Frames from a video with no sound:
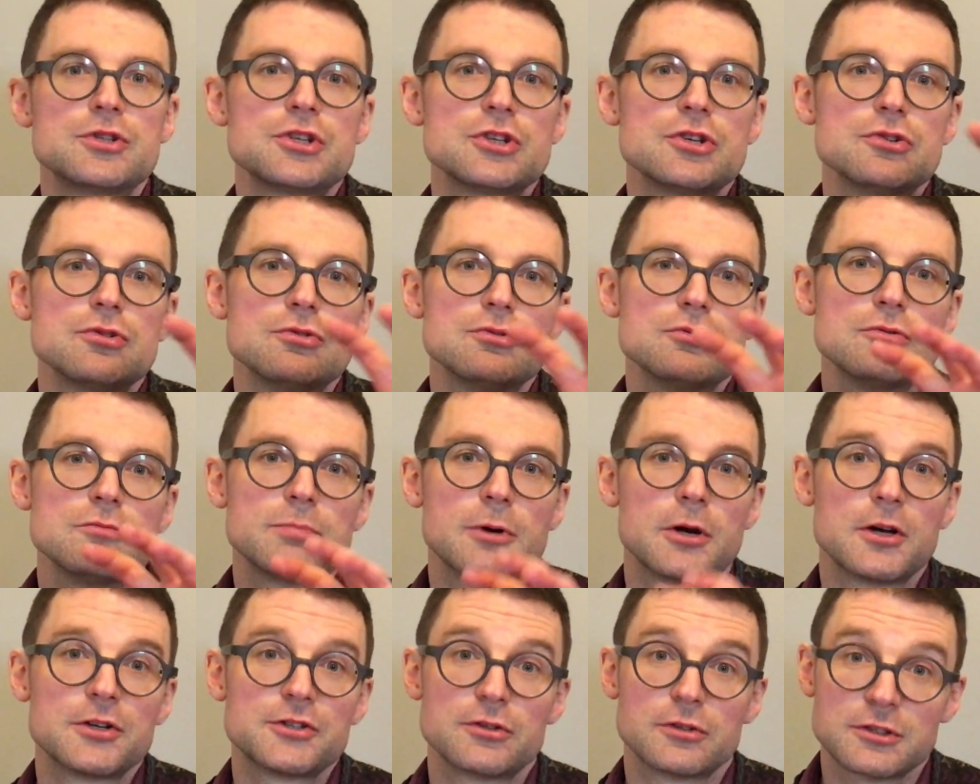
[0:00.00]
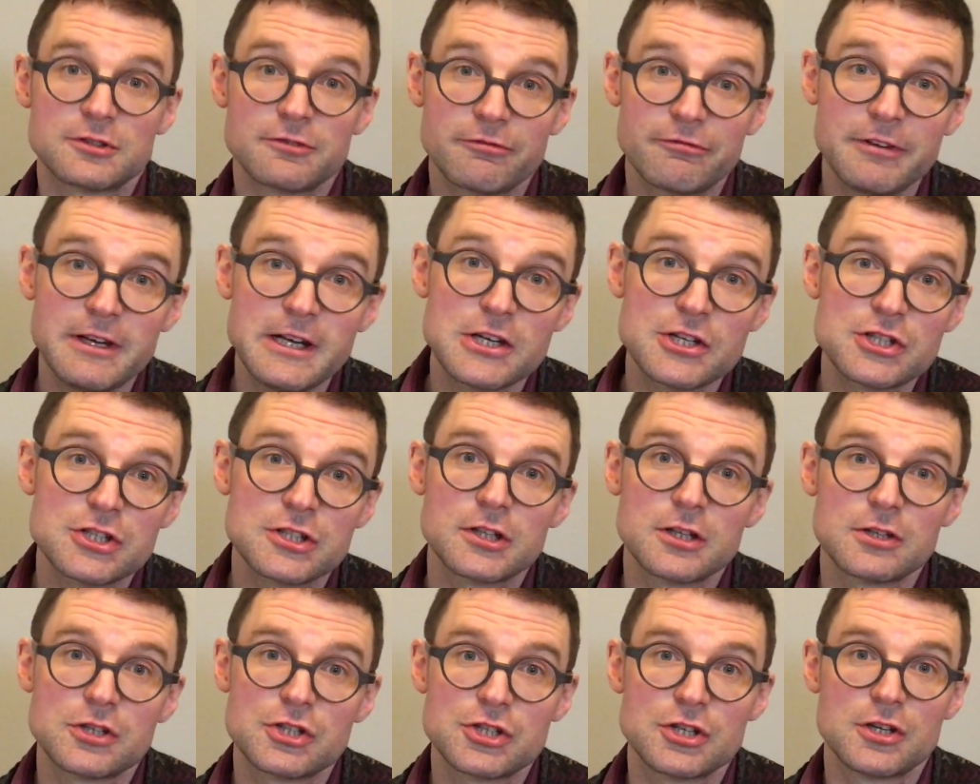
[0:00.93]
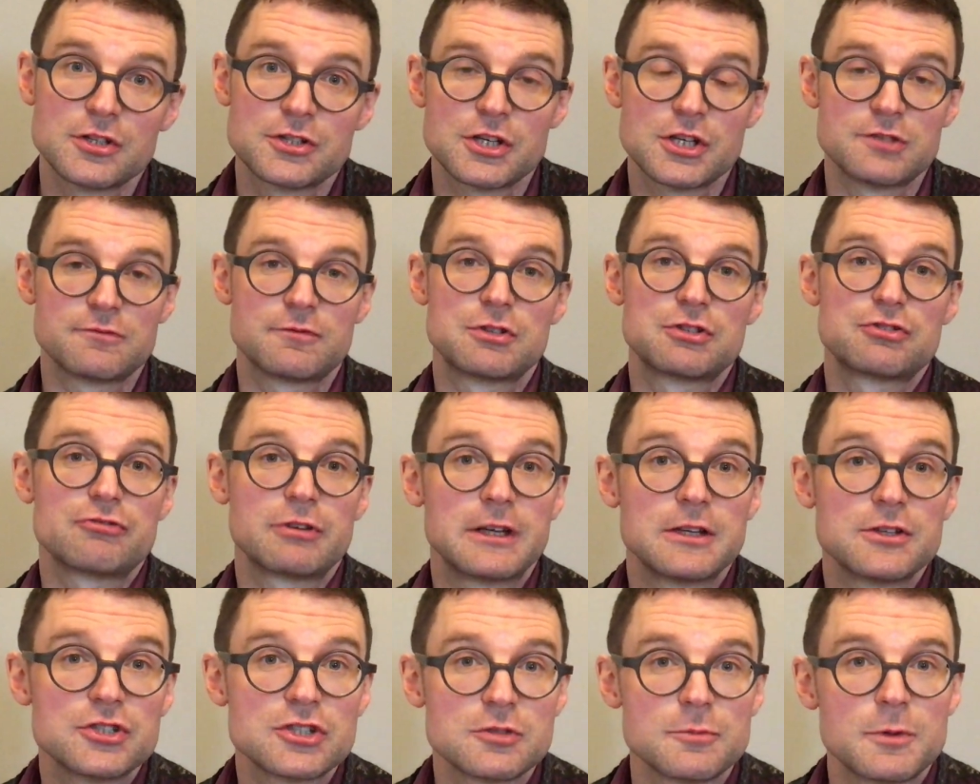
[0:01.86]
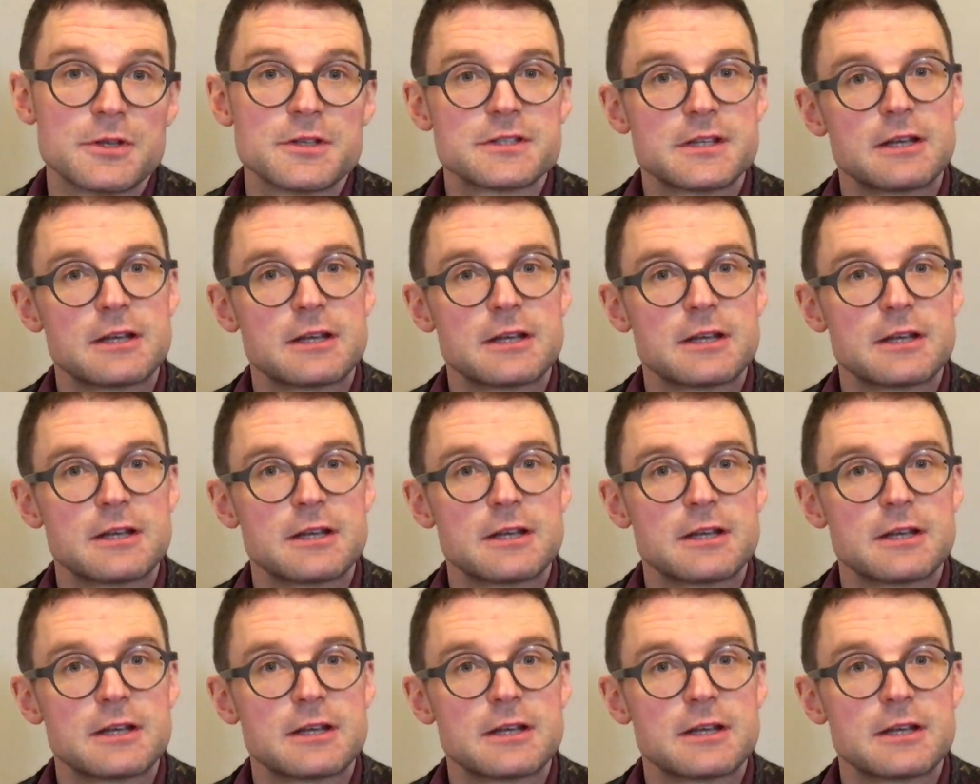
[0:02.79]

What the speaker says: to Bartok's finished concertos for string instruments,